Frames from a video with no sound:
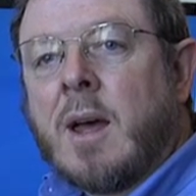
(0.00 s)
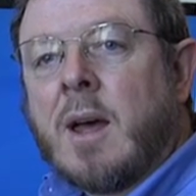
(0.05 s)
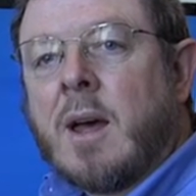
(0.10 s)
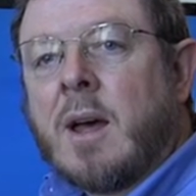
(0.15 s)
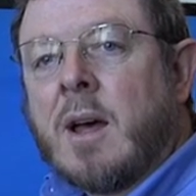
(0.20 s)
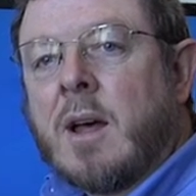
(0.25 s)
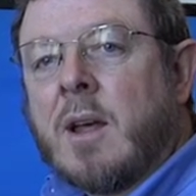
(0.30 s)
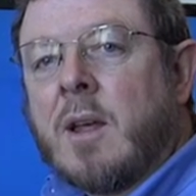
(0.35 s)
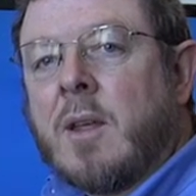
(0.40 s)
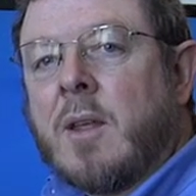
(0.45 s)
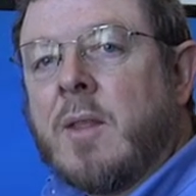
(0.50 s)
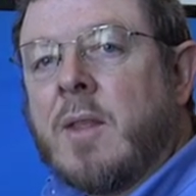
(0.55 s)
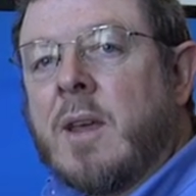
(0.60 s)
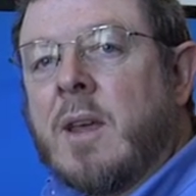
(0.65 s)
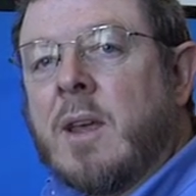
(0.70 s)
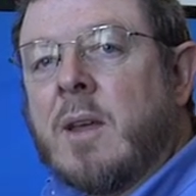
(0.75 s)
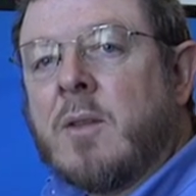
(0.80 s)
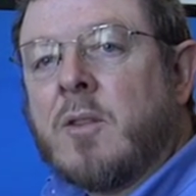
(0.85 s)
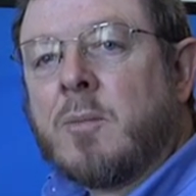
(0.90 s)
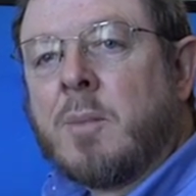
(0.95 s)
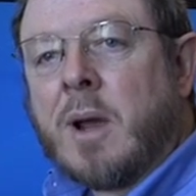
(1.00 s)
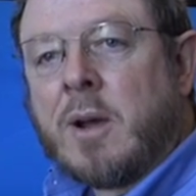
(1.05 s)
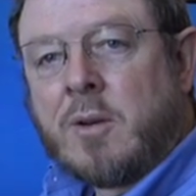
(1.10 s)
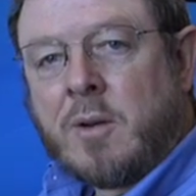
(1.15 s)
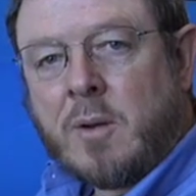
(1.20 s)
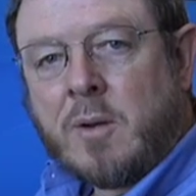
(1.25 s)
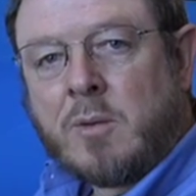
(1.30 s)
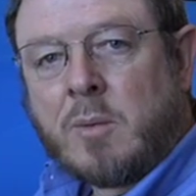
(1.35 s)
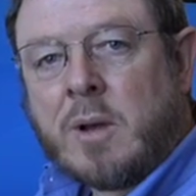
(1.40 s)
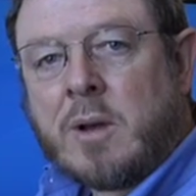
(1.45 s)
The
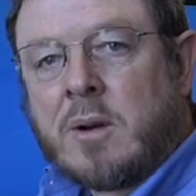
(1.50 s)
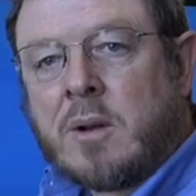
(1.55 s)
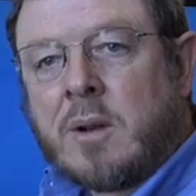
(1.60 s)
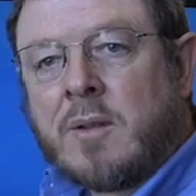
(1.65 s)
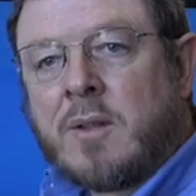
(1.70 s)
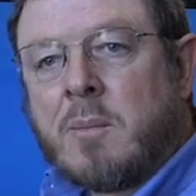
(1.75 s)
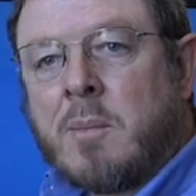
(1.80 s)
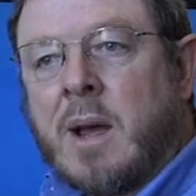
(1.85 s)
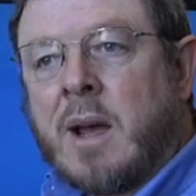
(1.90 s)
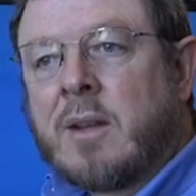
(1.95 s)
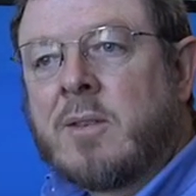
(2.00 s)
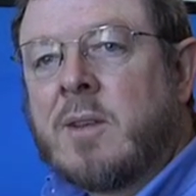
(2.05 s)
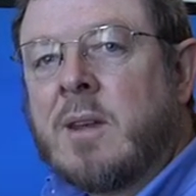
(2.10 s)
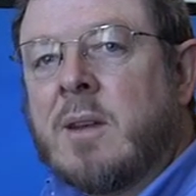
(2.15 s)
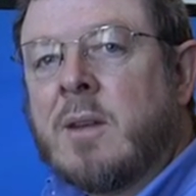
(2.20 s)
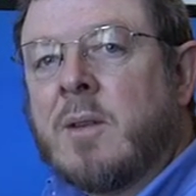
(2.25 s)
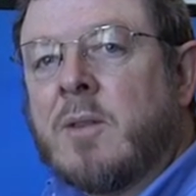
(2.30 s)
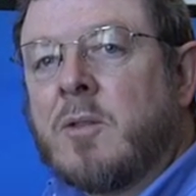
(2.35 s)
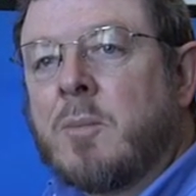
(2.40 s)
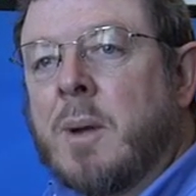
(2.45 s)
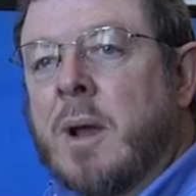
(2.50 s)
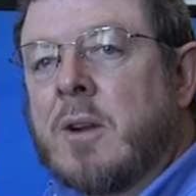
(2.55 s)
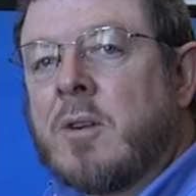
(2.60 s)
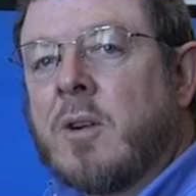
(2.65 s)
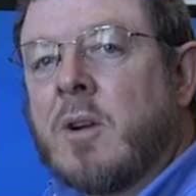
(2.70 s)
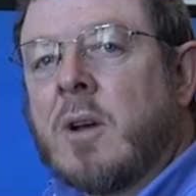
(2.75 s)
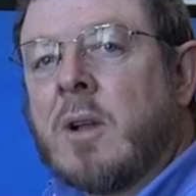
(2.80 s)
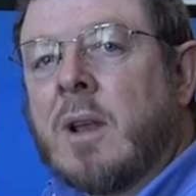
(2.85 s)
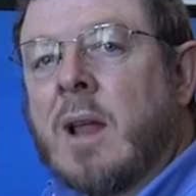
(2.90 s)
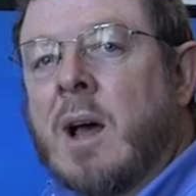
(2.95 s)
inspector, as we call it, the Maxine
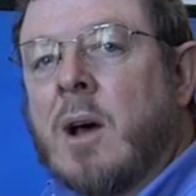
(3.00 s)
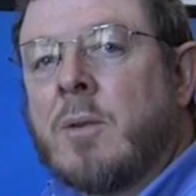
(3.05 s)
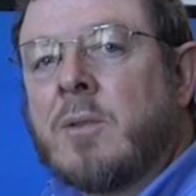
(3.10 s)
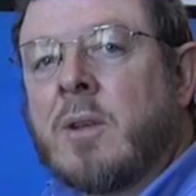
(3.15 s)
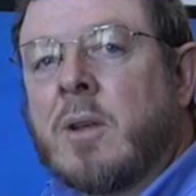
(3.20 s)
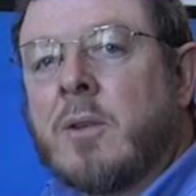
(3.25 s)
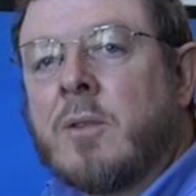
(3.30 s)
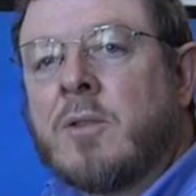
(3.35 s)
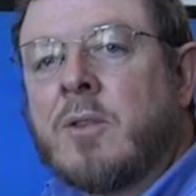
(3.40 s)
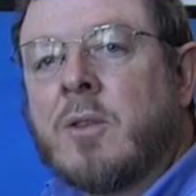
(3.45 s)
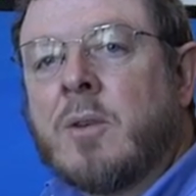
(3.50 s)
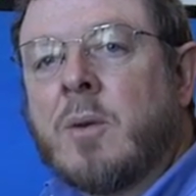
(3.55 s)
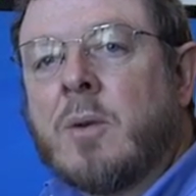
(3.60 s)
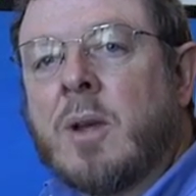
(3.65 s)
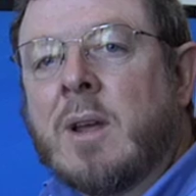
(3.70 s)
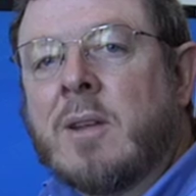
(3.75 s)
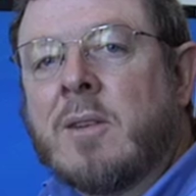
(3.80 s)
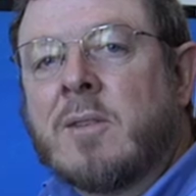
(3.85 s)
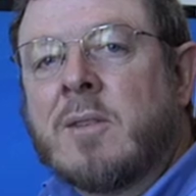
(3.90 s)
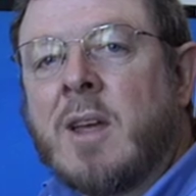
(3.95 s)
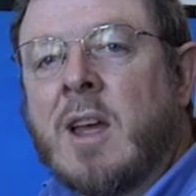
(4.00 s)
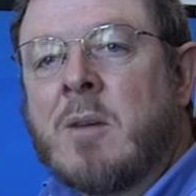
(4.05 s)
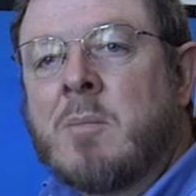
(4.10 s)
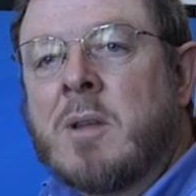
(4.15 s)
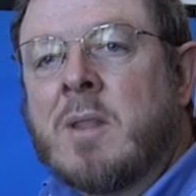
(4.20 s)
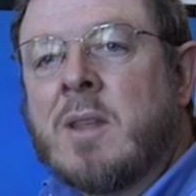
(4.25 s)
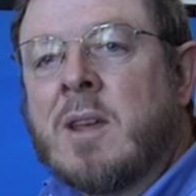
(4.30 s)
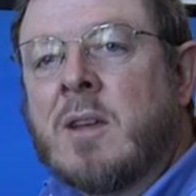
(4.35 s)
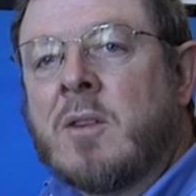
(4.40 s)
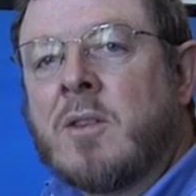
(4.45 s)
inspector, allows us to
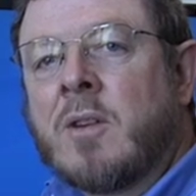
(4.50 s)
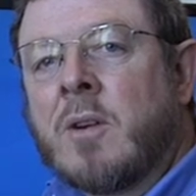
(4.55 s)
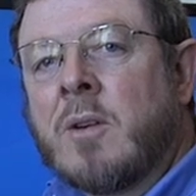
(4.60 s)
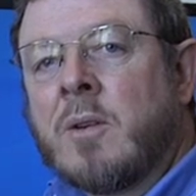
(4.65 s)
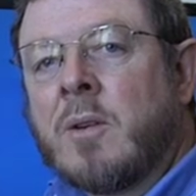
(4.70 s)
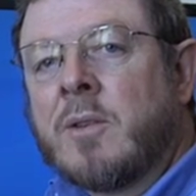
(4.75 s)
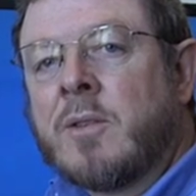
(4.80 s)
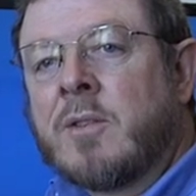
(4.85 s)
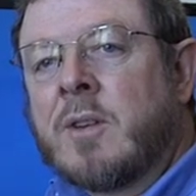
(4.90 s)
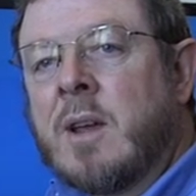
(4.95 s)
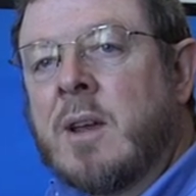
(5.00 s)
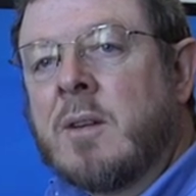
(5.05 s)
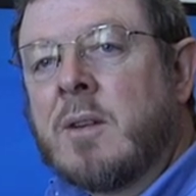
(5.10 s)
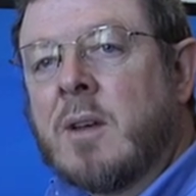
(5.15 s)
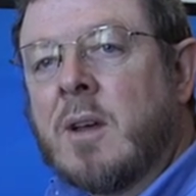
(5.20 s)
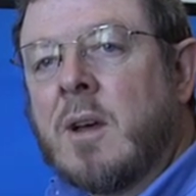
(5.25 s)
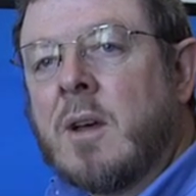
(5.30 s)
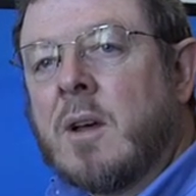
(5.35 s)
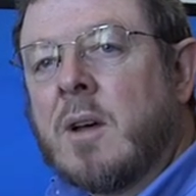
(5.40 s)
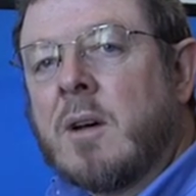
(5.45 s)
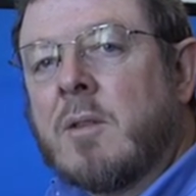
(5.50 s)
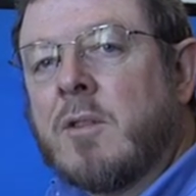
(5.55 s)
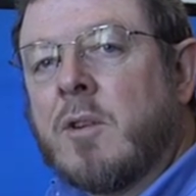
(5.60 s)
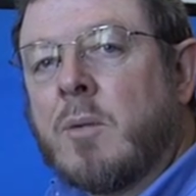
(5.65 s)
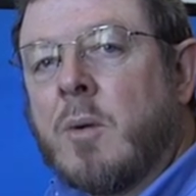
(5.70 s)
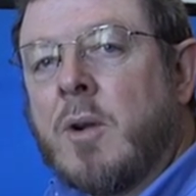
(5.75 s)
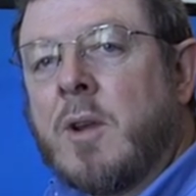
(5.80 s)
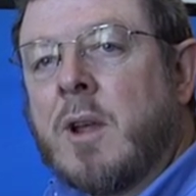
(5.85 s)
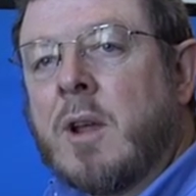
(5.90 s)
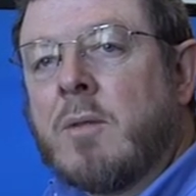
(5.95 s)
examine the internal state of the
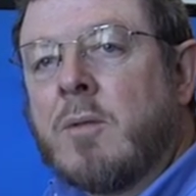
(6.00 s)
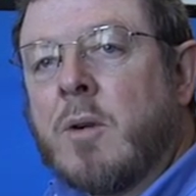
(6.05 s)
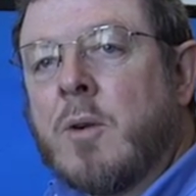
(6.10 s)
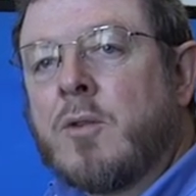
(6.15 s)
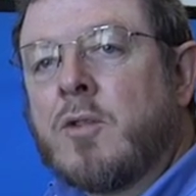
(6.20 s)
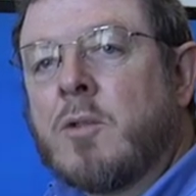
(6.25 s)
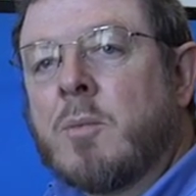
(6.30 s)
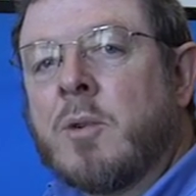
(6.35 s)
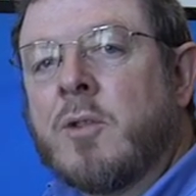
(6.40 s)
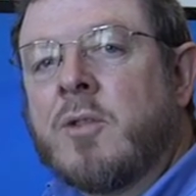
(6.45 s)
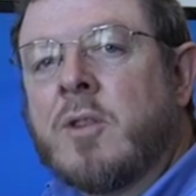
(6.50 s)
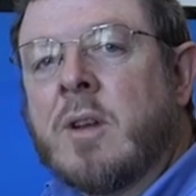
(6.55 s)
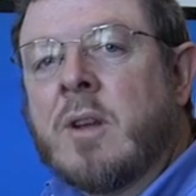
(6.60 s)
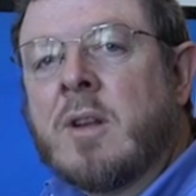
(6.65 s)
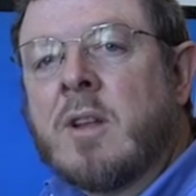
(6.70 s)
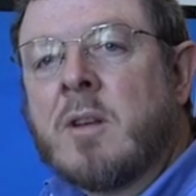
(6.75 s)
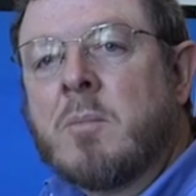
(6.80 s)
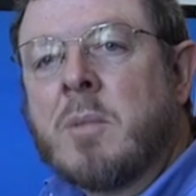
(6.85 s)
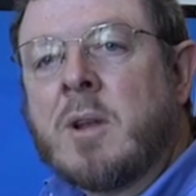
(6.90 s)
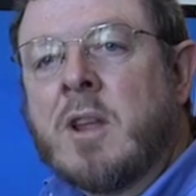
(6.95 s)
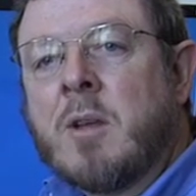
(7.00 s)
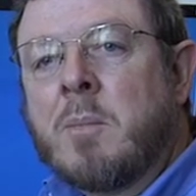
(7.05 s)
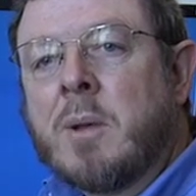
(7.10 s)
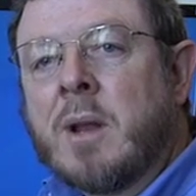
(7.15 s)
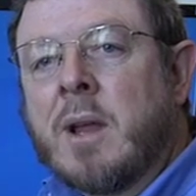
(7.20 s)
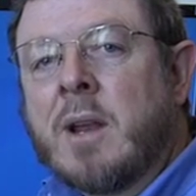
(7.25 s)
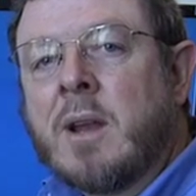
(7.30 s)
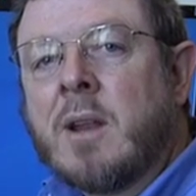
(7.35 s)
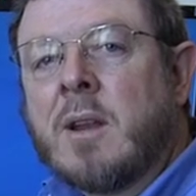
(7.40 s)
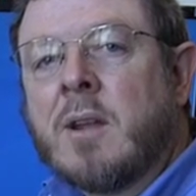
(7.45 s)
running virtual machine and
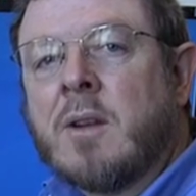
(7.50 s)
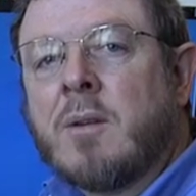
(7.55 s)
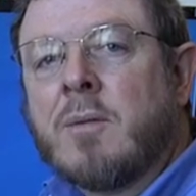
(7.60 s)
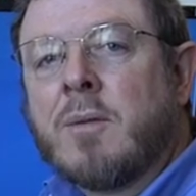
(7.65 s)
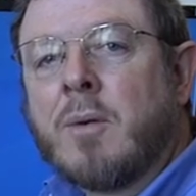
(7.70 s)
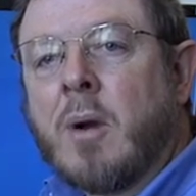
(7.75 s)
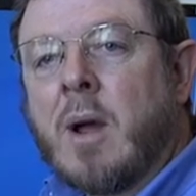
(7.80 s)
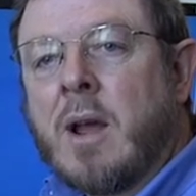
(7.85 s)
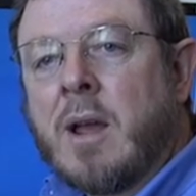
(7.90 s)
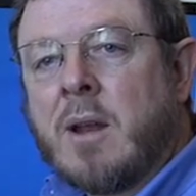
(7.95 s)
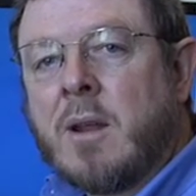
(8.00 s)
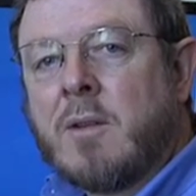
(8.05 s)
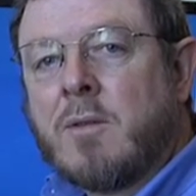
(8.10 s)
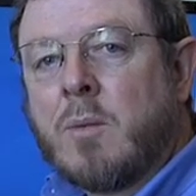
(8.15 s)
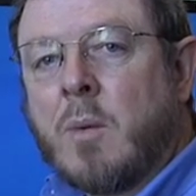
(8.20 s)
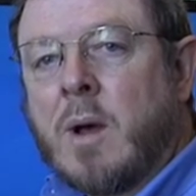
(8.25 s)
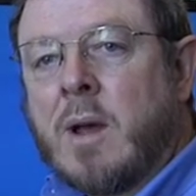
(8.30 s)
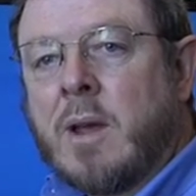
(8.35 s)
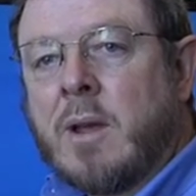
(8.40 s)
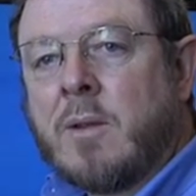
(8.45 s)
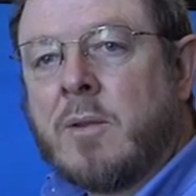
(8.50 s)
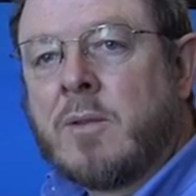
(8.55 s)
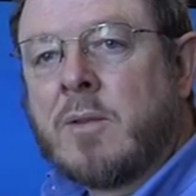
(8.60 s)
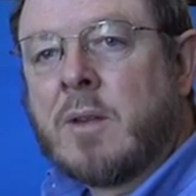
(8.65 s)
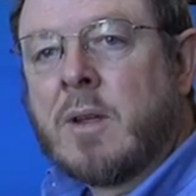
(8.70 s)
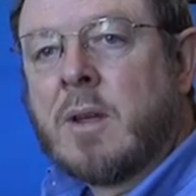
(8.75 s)
manipulate it in a variety of ways.